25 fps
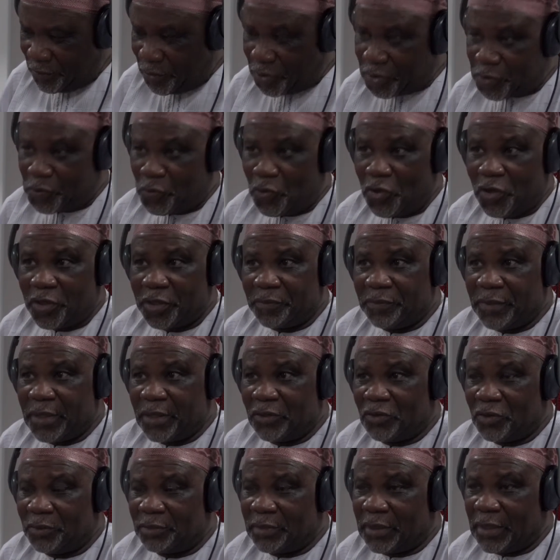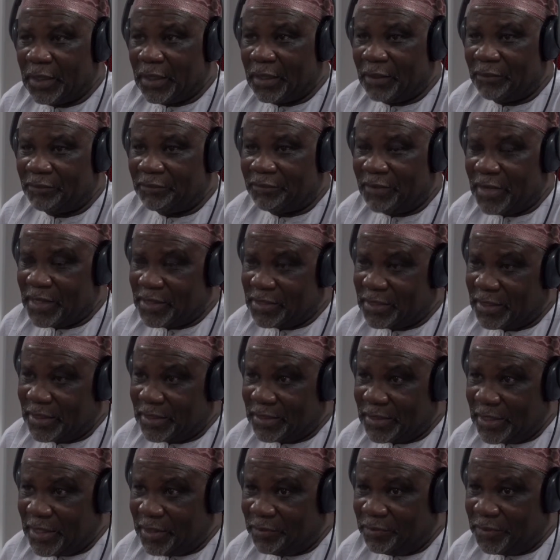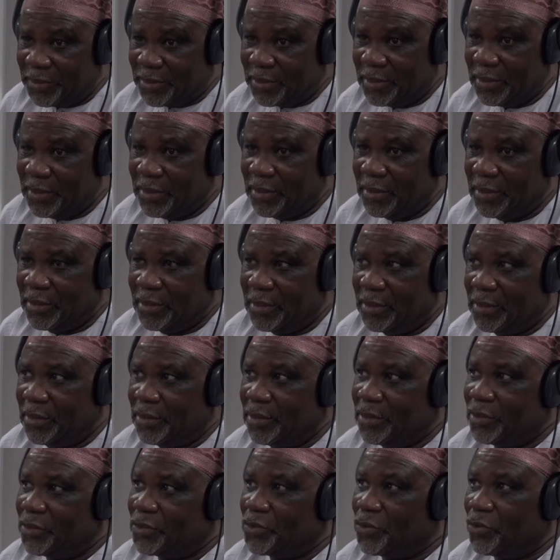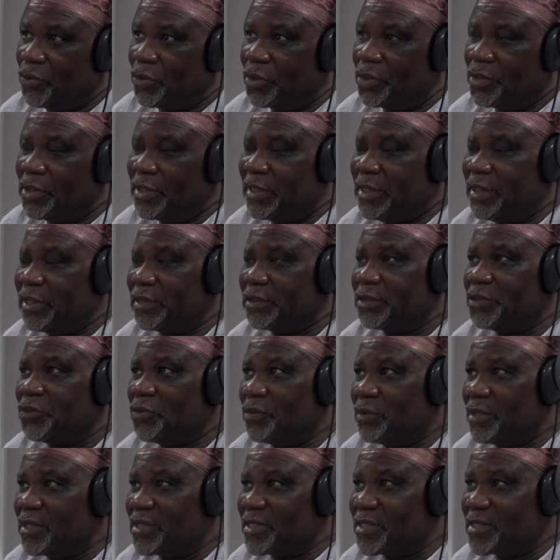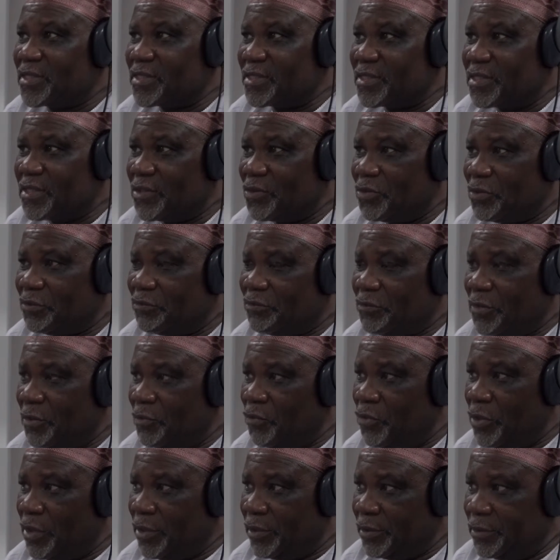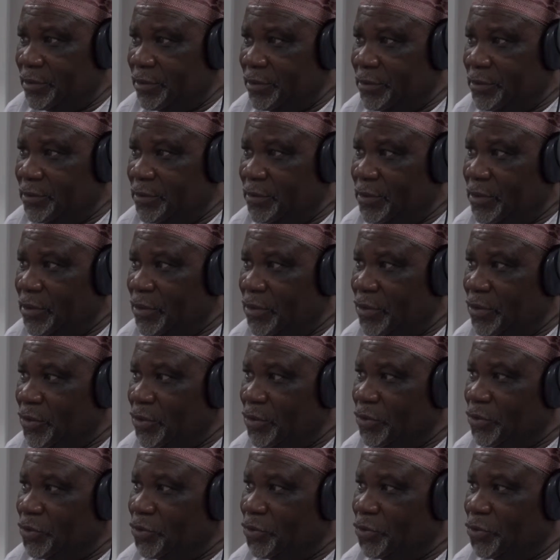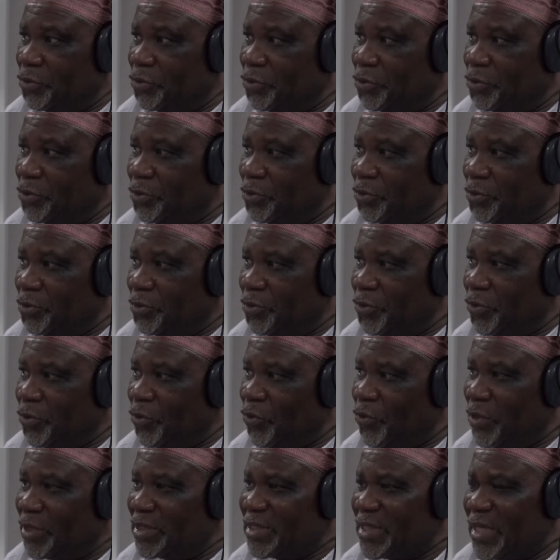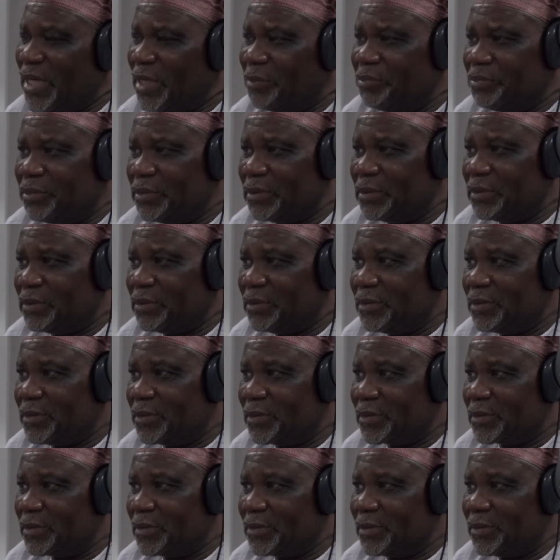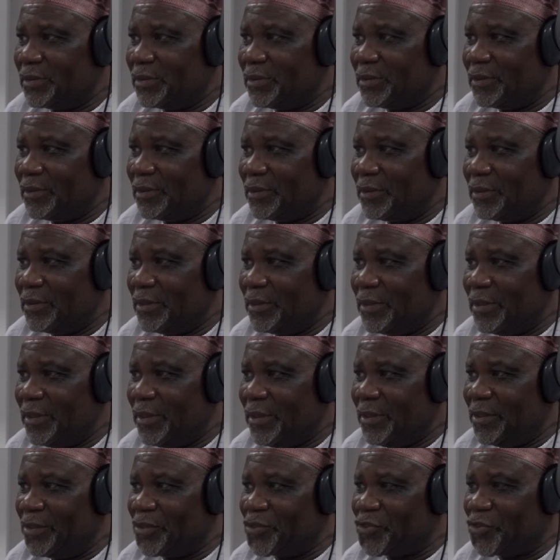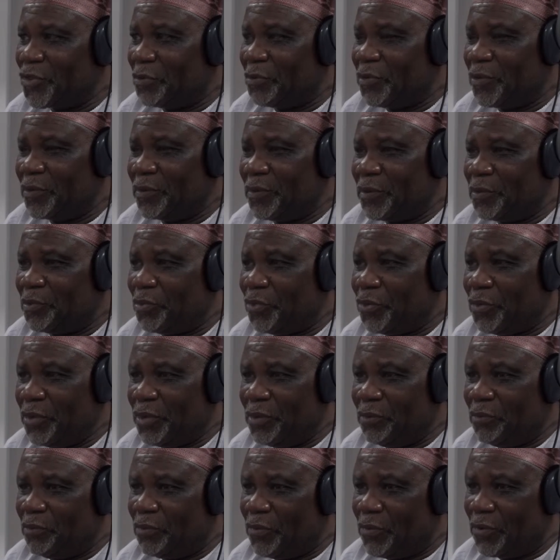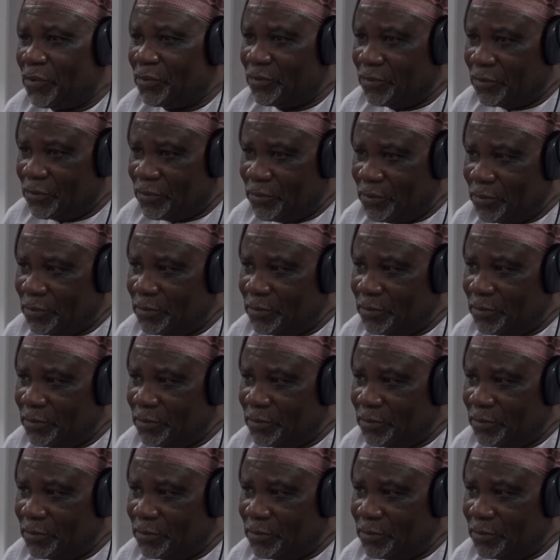postponement of the first attempt to hold the election on the 16th of February to what happened in some of the polling booths,